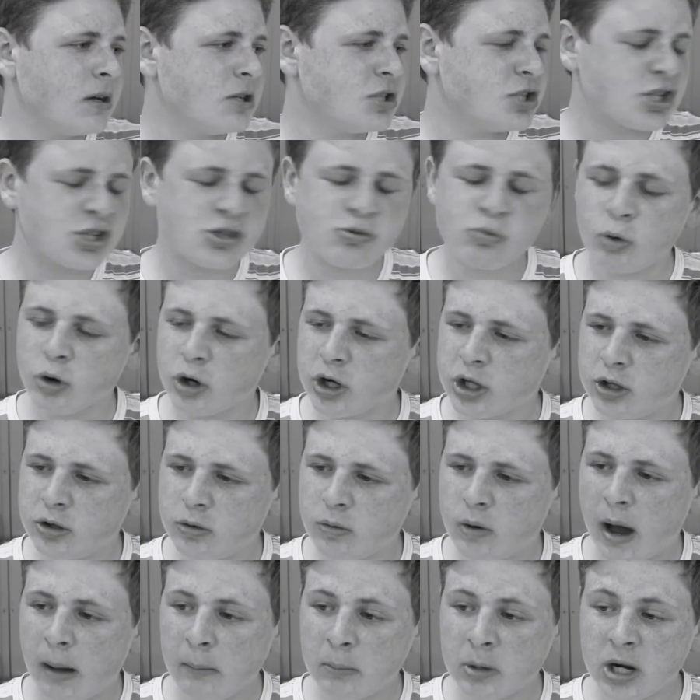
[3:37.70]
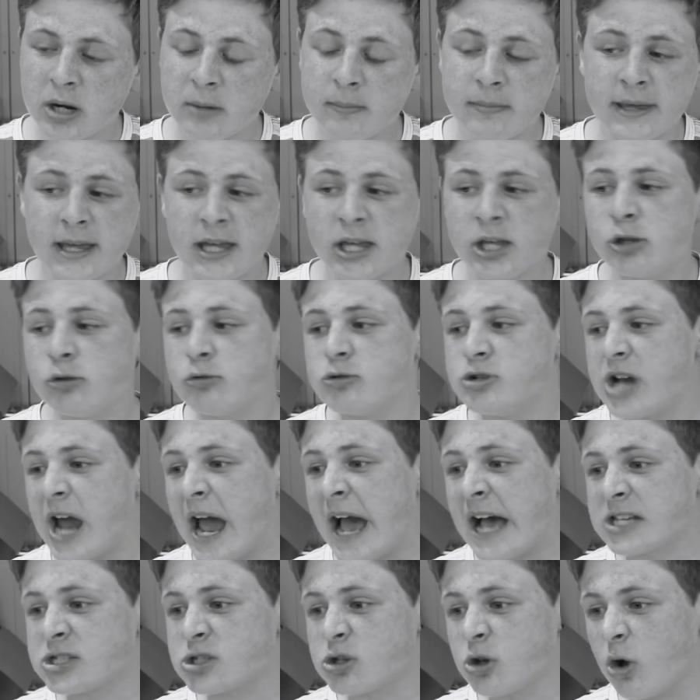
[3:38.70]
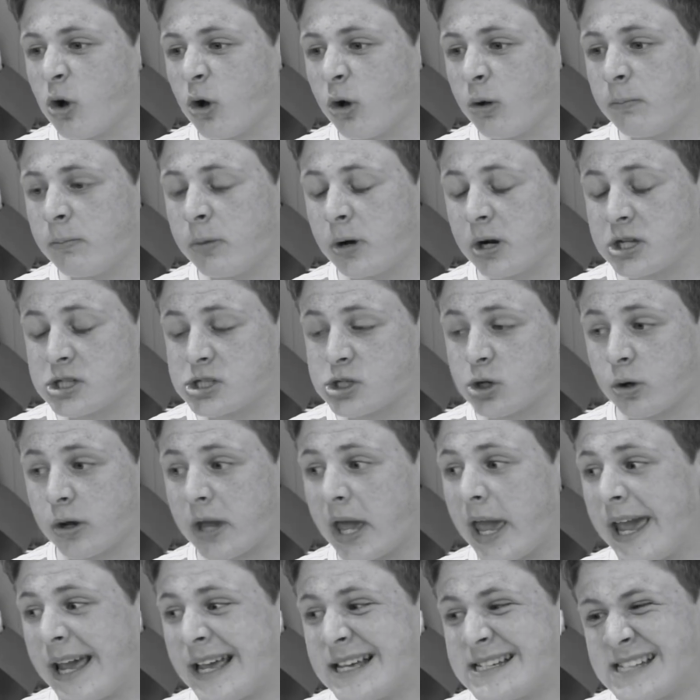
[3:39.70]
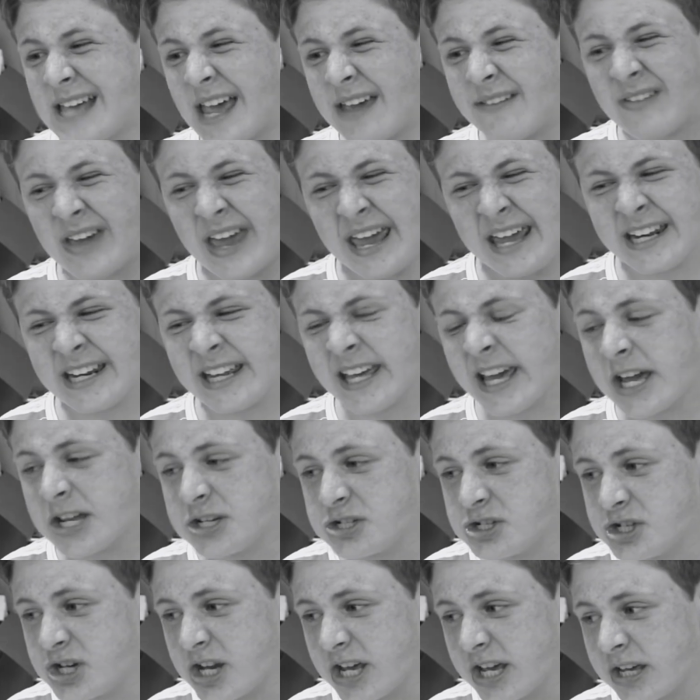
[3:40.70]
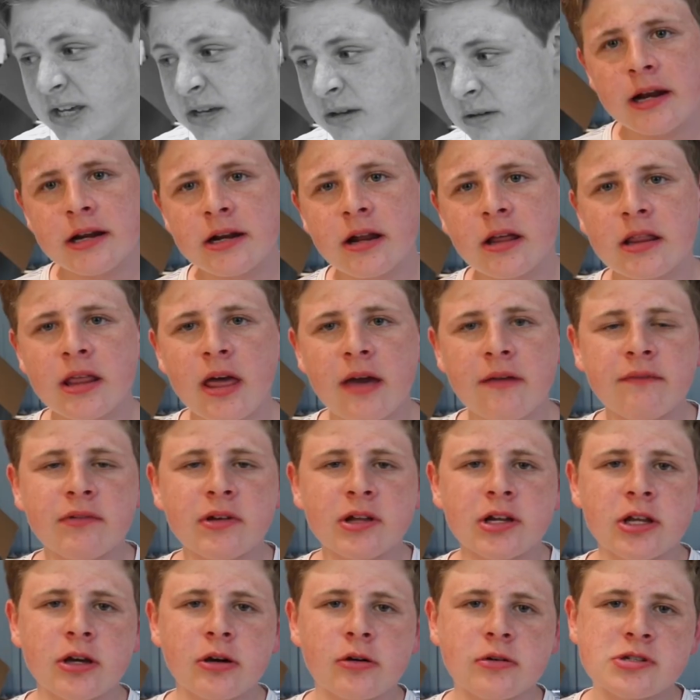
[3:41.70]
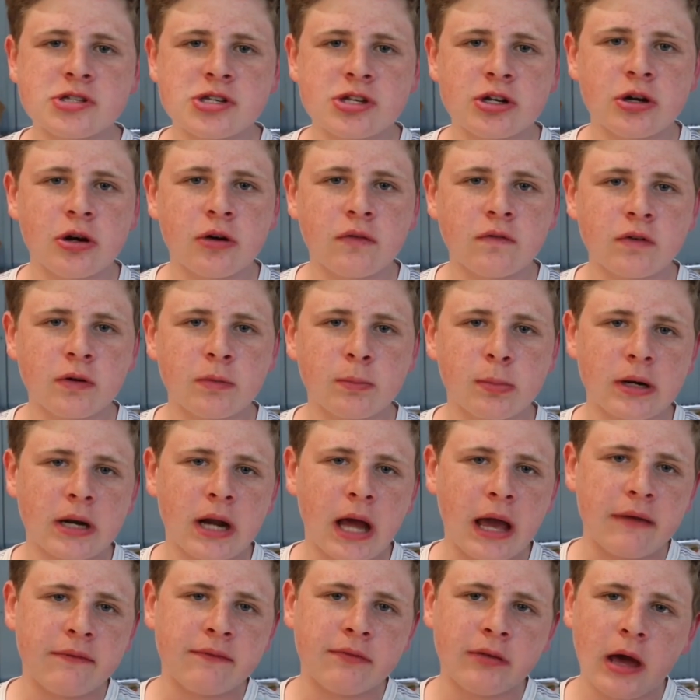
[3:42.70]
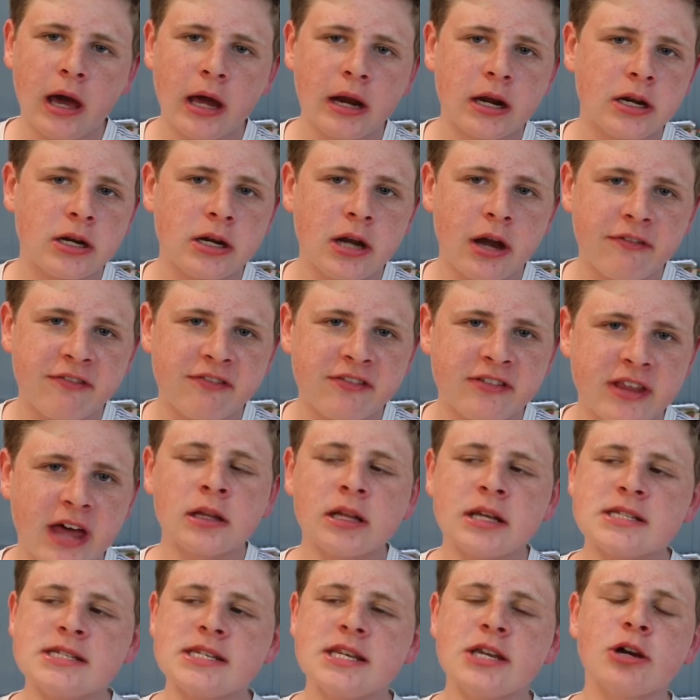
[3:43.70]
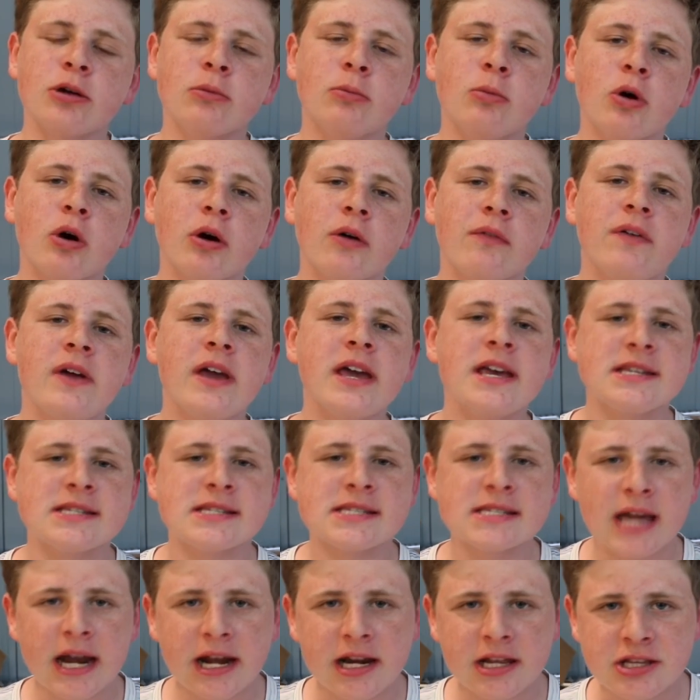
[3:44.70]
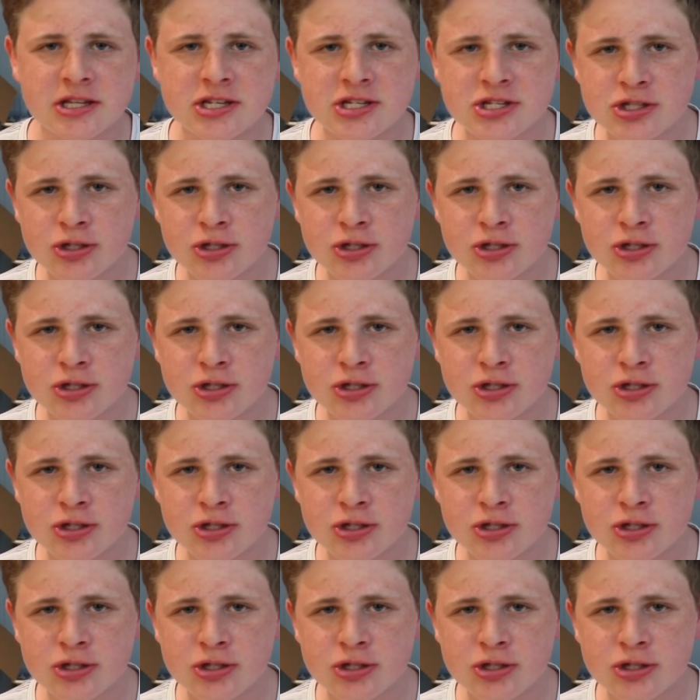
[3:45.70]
just warning you, I'm gonna be a huge asshole, but it's okay because I have ADHD. Now that video isn't over, but I've had enough of that. Let's hear more of his side of the